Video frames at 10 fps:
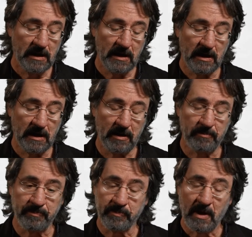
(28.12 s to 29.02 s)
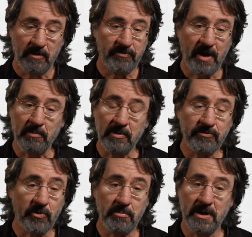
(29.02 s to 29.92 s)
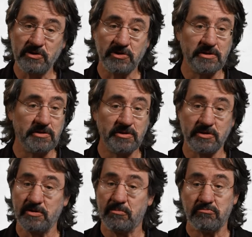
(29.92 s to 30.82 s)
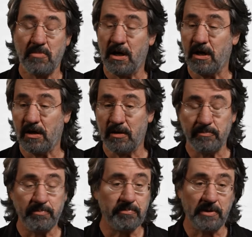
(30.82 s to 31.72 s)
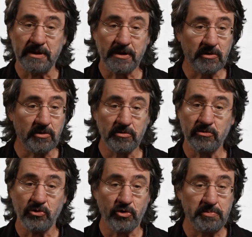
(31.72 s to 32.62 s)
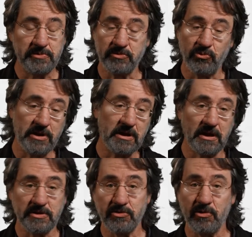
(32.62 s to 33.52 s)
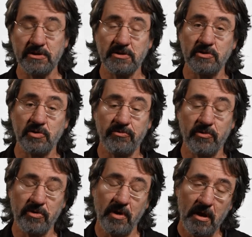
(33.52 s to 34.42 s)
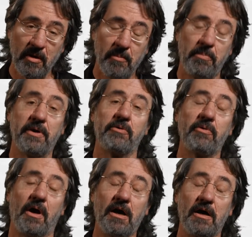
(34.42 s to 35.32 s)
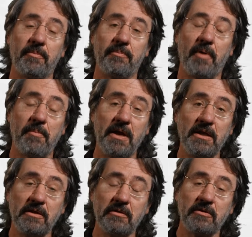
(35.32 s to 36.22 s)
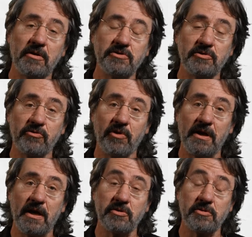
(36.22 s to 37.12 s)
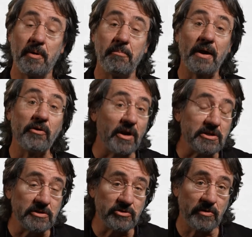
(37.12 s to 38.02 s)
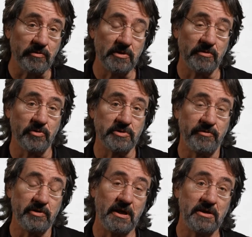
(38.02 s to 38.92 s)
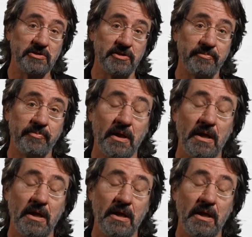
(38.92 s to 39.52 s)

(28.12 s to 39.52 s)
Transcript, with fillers: um, family formations, uh, political groups, reclusterings, and so forth. But um, my main concern right now is about migration driven diversification.